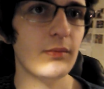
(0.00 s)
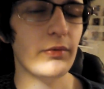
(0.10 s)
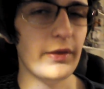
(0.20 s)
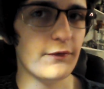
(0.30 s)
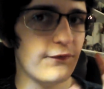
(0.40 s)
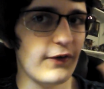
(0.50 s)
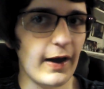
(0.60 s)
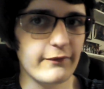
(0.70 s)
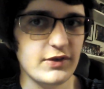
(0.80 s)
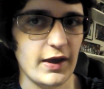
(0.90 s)
within
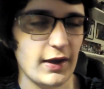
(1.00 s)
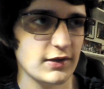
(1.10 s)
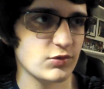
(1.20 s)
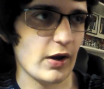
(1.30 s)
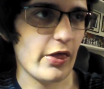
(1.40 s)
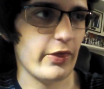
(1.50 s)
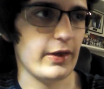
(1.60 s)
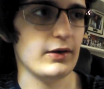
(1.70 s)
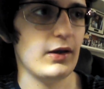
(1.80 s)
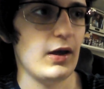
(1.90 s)
5 days rather
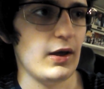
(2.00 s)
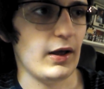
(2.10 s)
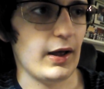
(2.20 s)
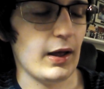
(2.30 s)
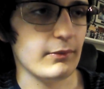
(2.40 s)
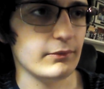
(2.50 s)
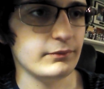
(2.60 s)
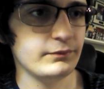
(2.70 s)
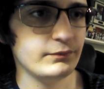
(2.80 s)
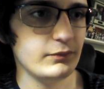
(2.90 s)
than,
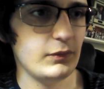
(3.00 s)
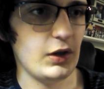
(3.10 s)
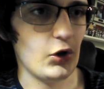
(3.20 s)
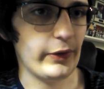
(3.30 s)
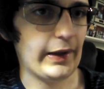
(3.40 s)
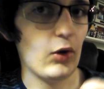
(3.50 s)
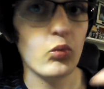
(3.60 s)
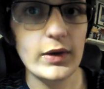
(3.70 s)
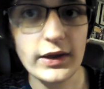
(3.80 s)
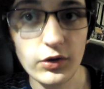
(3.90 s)
you know, like a
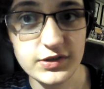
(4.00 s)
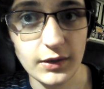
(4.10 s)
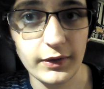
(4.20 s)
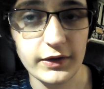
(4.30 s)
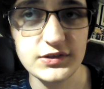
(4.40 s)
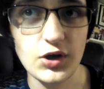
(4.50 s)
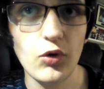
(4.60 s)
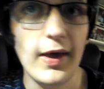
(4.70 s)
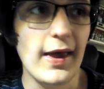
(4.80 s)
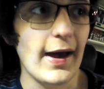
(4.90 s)
week or something.
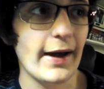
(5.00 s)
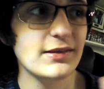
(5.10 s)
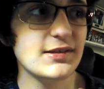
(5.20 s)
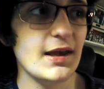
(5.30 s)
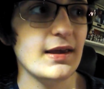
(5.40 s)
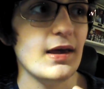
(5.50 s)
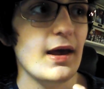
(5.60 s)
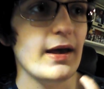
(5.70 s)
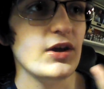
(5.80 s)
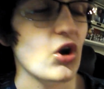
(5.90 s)
So I'd say,
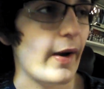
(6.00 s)
you know,